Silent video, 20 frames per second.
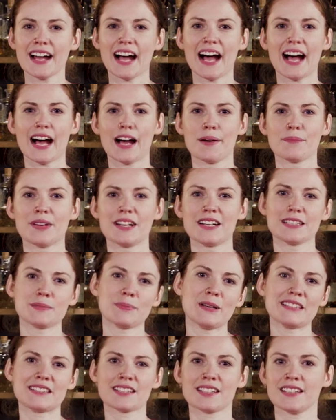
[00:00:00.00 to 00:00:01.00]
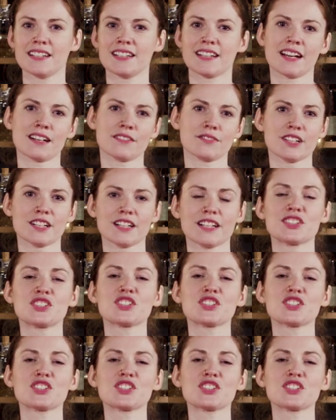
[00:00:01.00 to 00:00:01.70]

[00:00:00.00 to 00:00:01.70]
um, and it's basically kind of a, a,